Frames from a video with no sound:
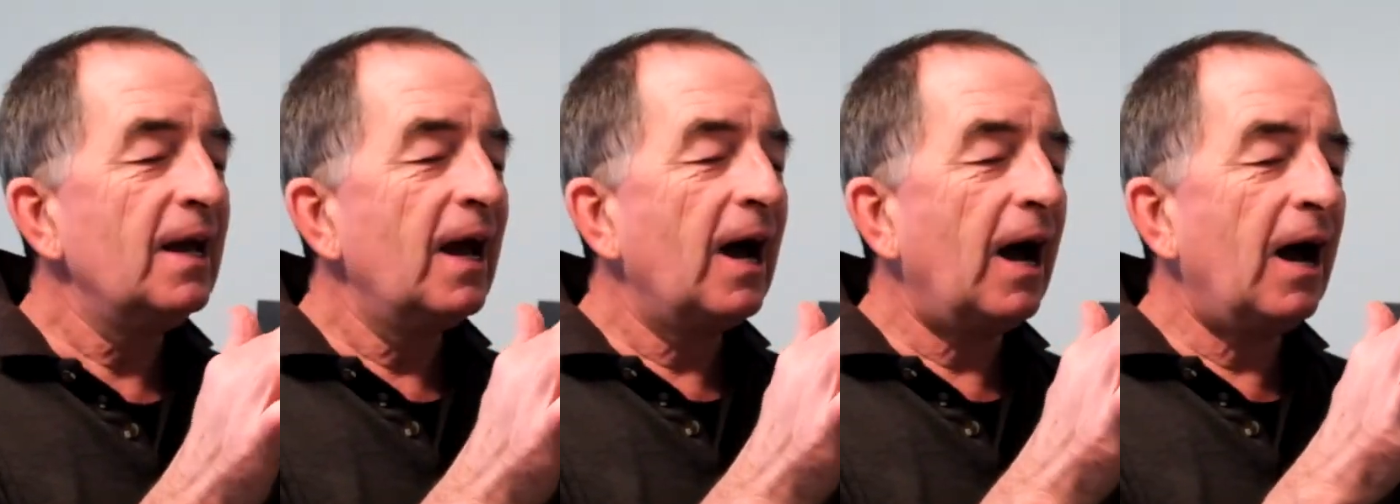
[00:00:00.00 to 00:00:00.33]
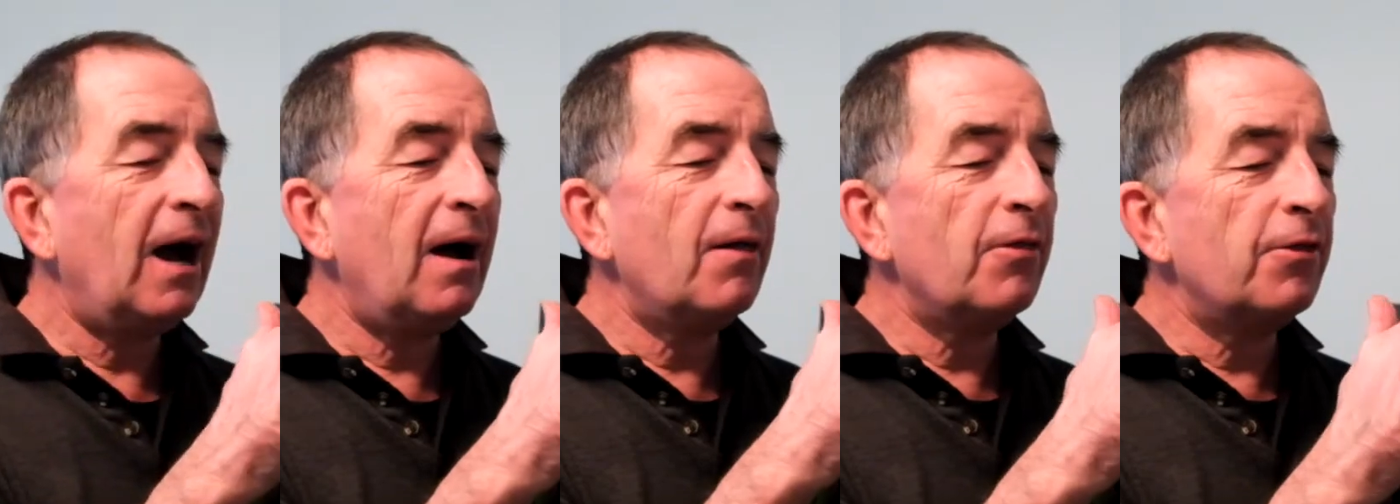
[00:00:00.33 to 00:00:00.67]

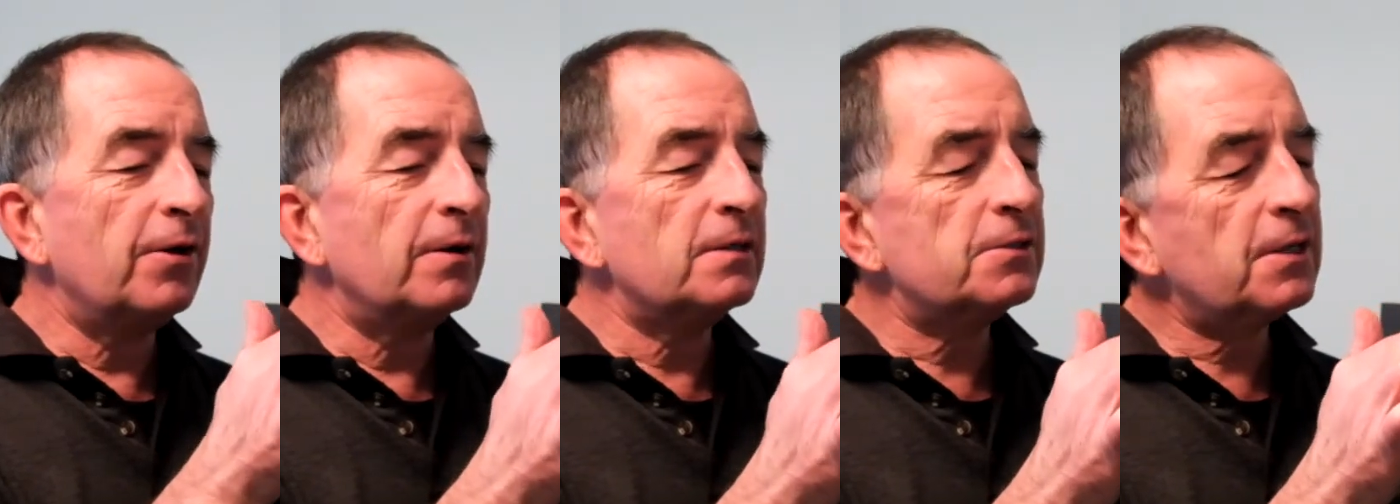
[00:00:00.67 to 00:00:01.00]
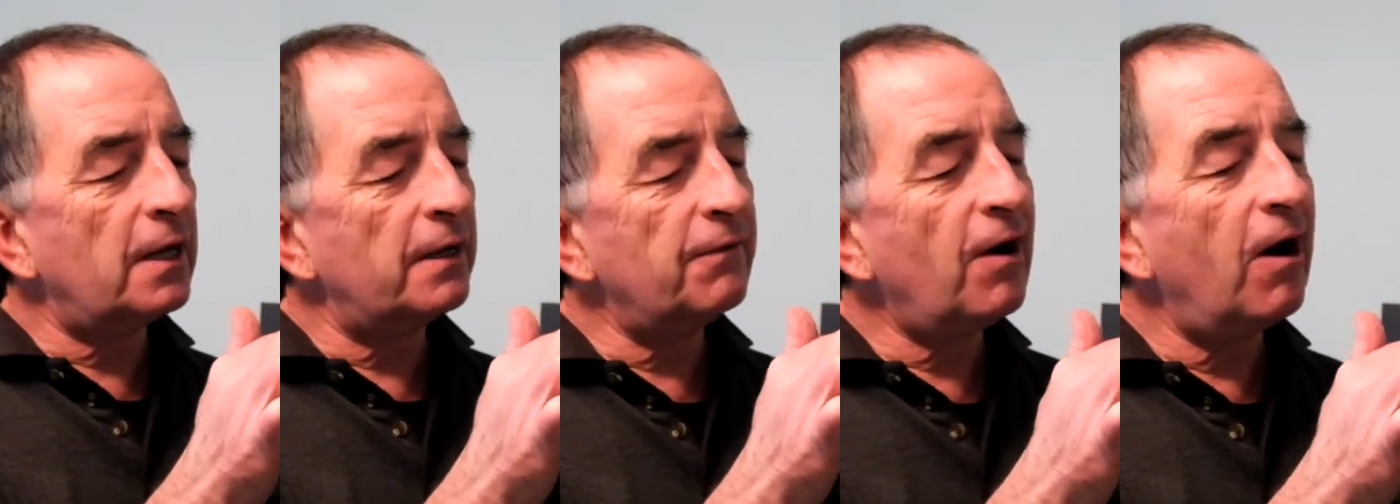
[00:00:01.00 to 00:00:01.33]
that's
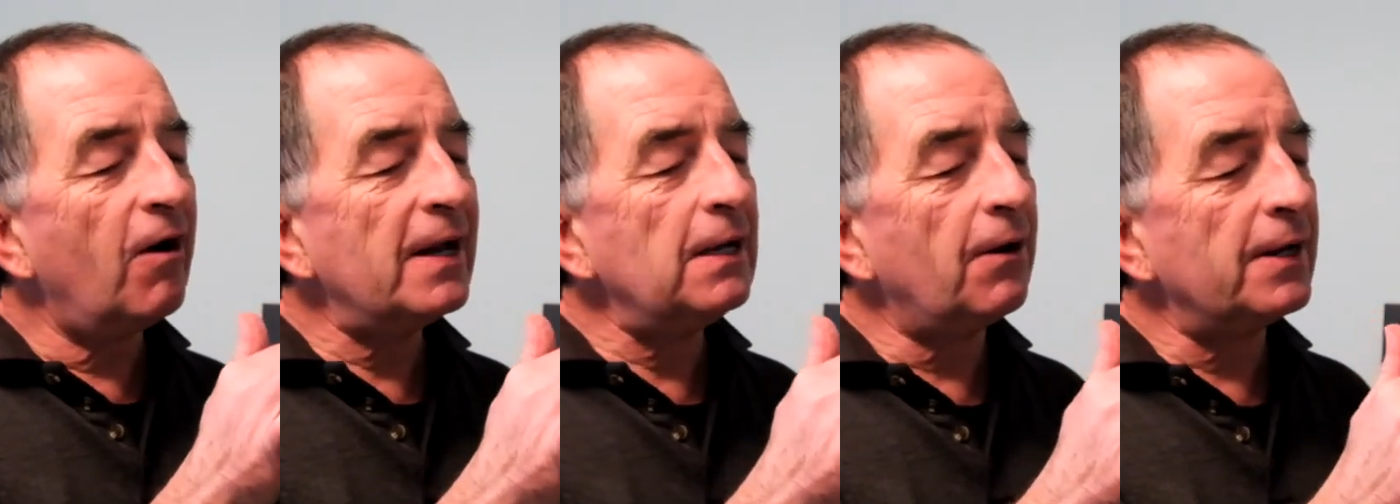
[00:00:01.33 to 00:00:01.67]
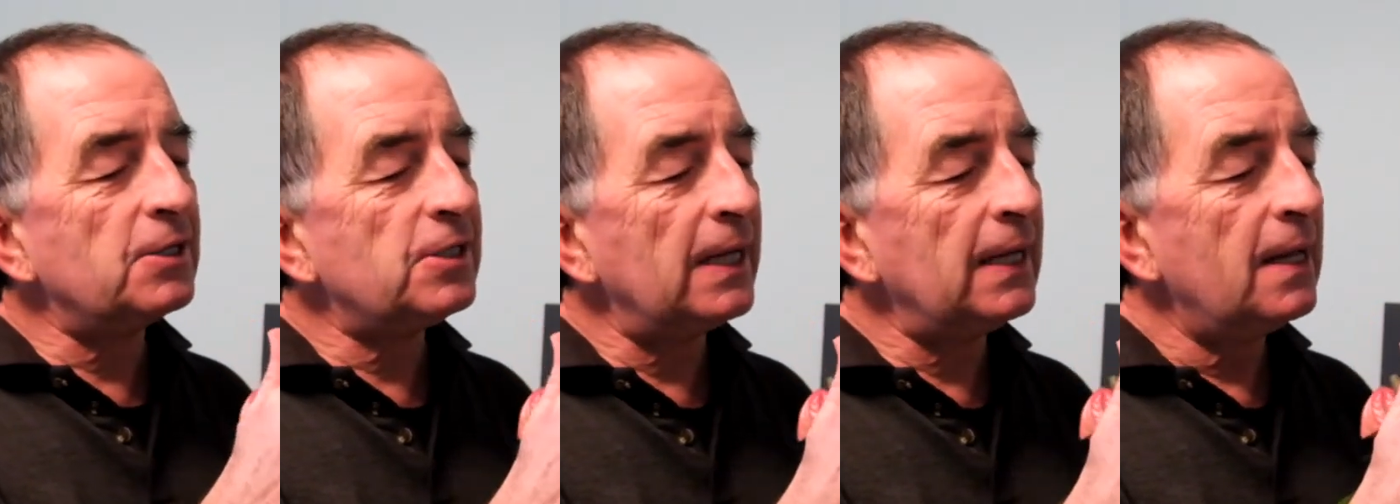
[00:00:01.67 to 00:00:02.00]
kind of
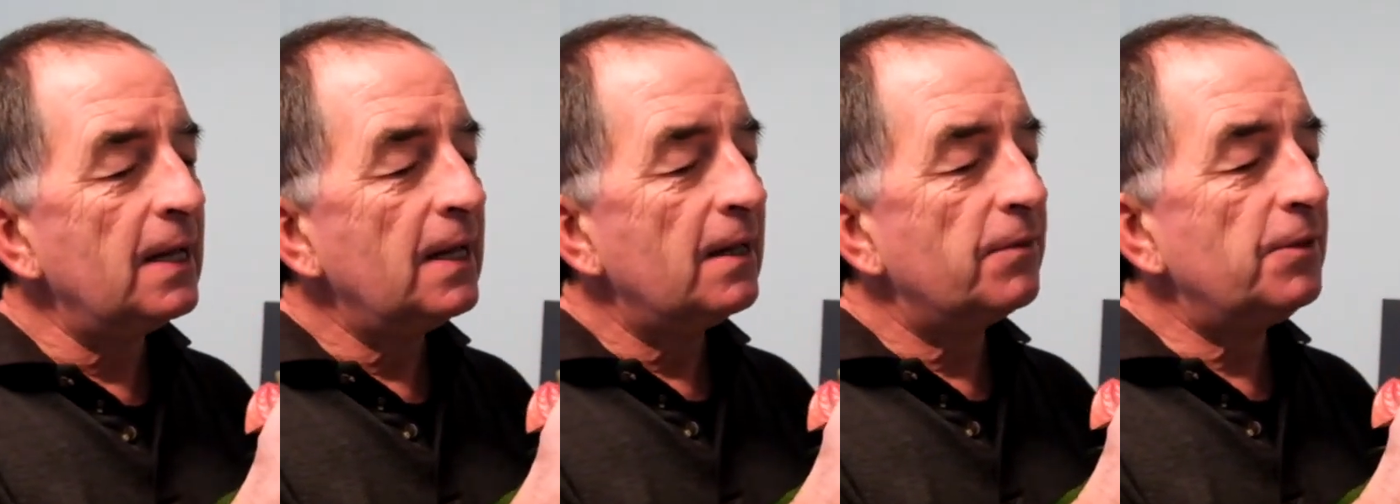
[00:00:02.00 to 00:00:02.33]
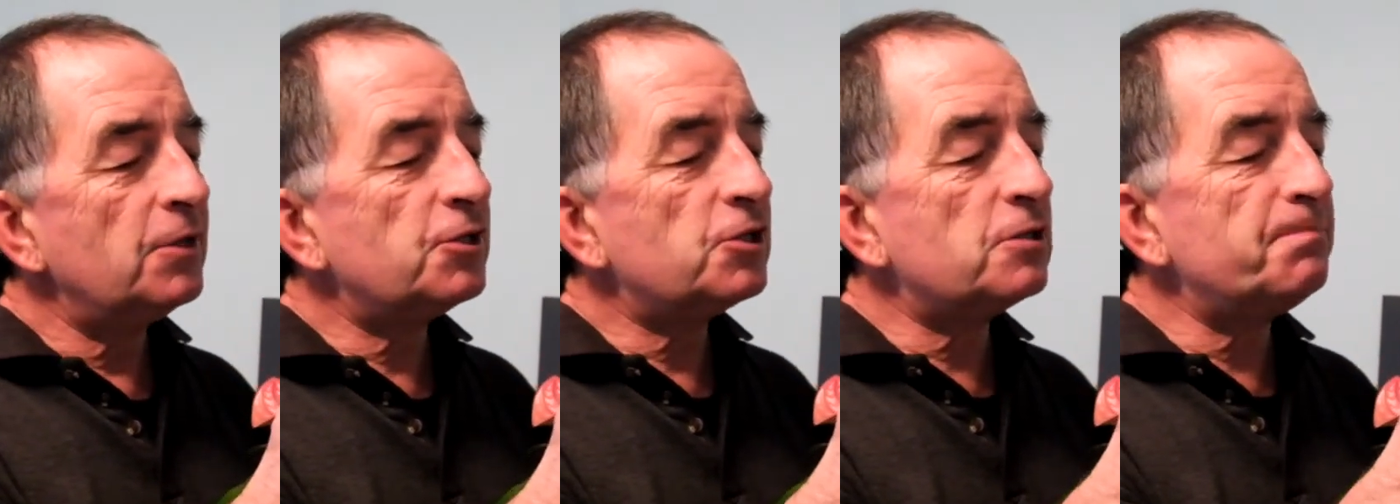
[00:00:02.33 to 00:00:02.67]
highlighting
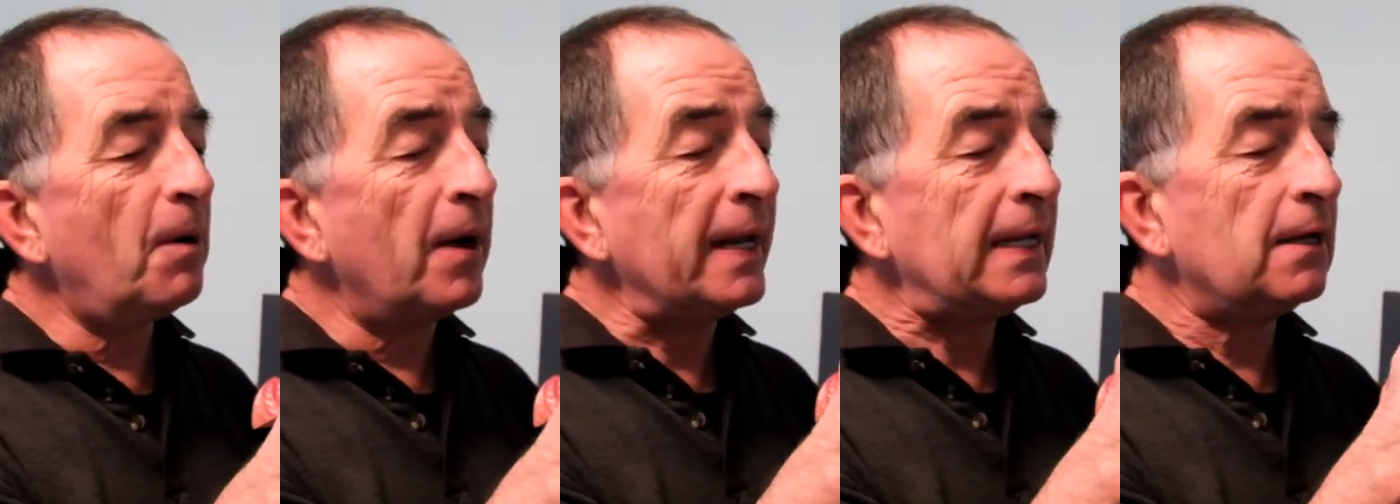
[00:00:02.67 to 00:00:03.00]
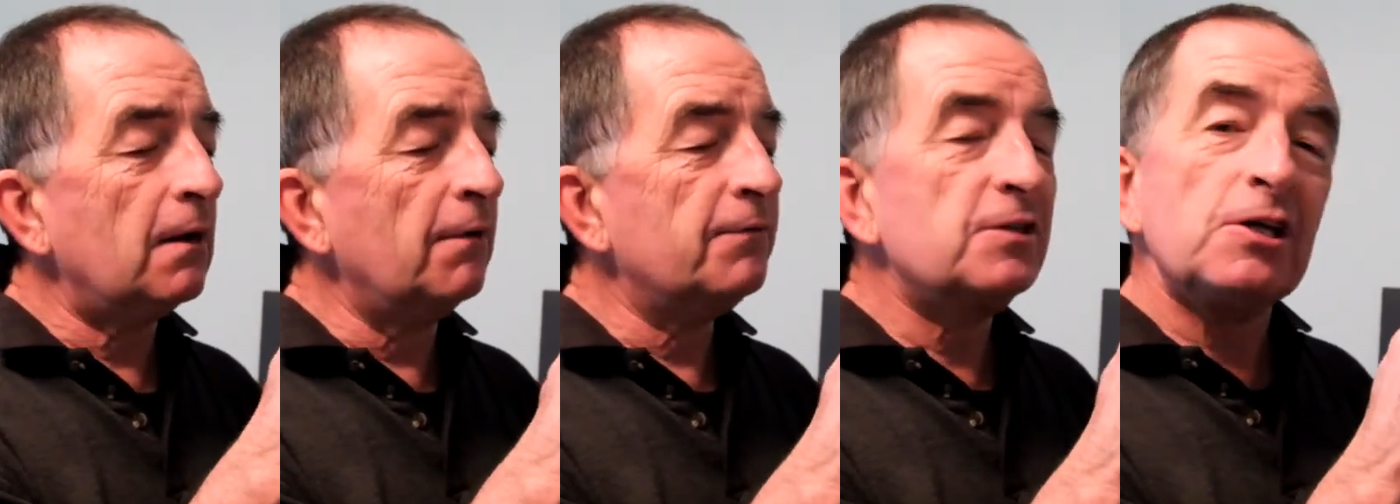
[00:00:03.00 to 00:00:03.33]
this spike
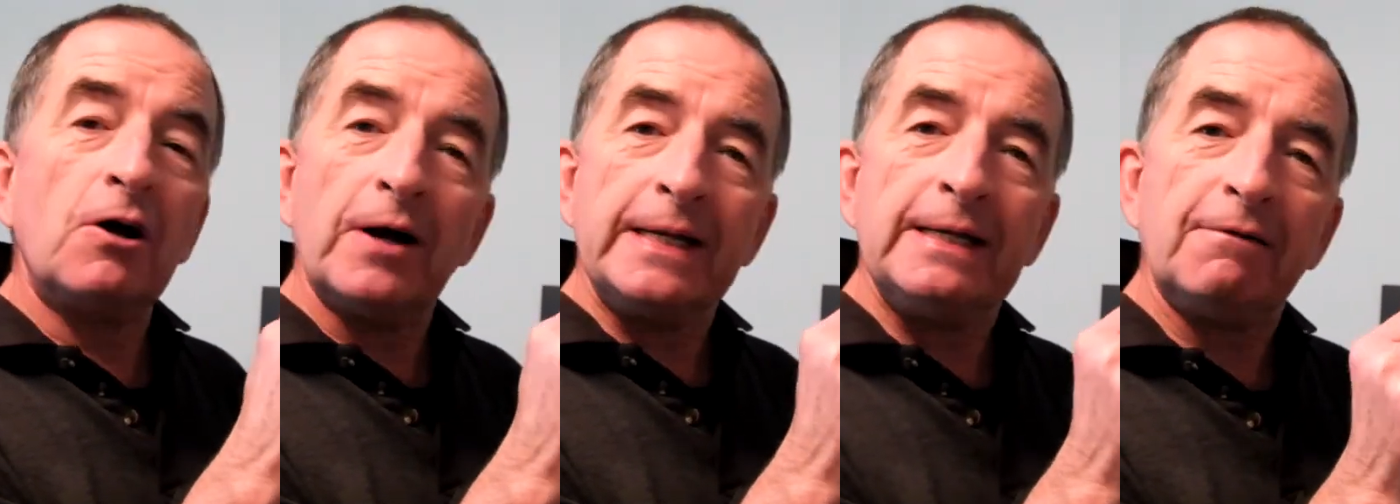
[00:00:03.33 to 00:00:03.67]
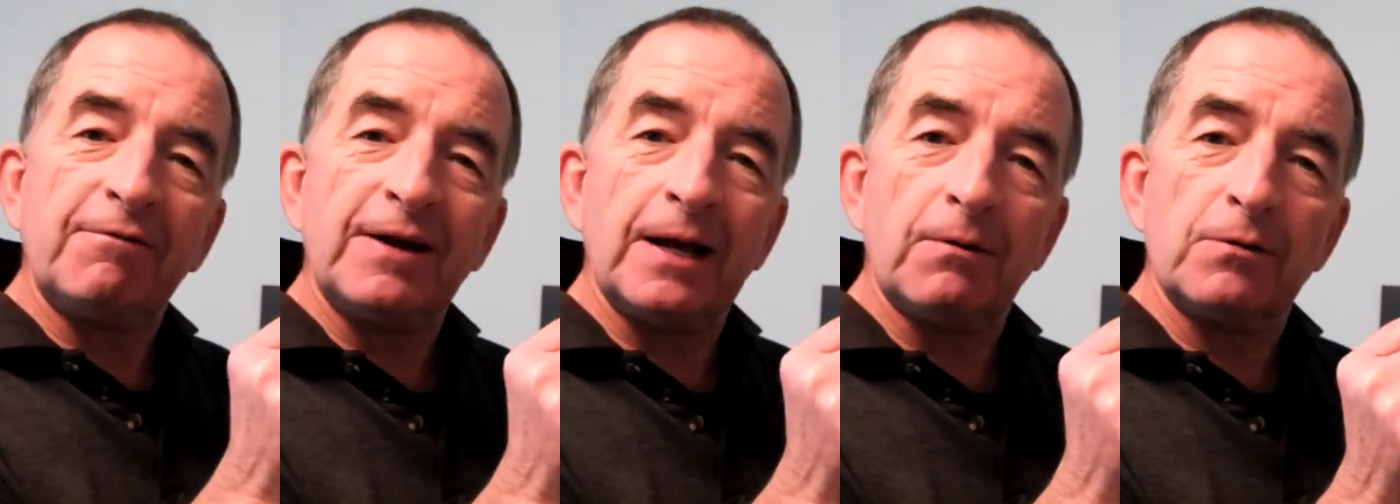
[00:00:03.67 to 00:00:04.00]
of tiny
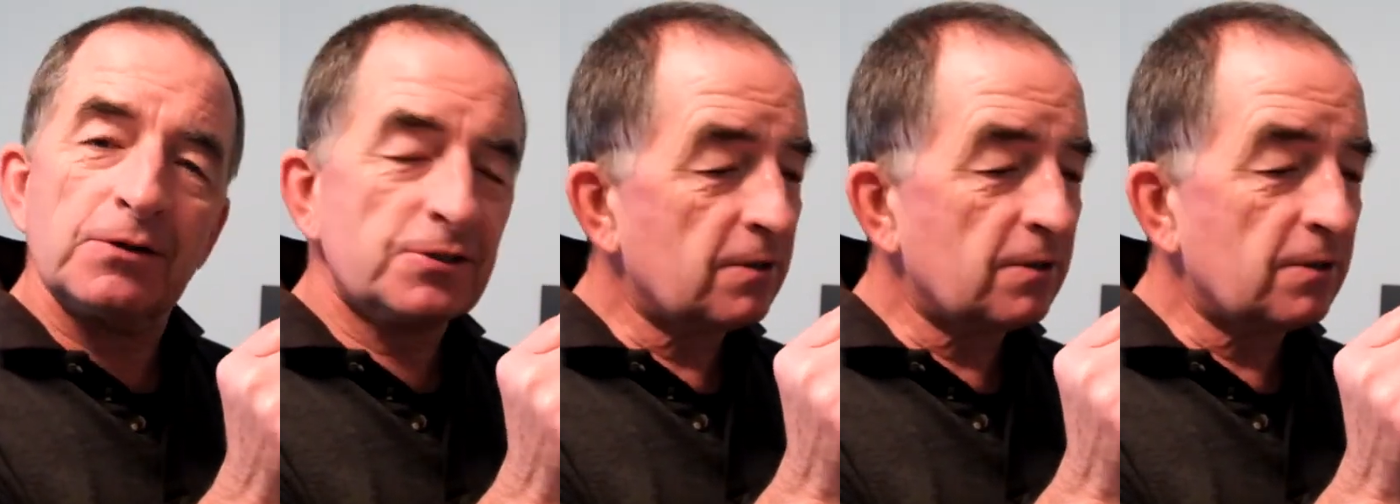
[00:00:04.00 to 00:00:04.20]
flowers.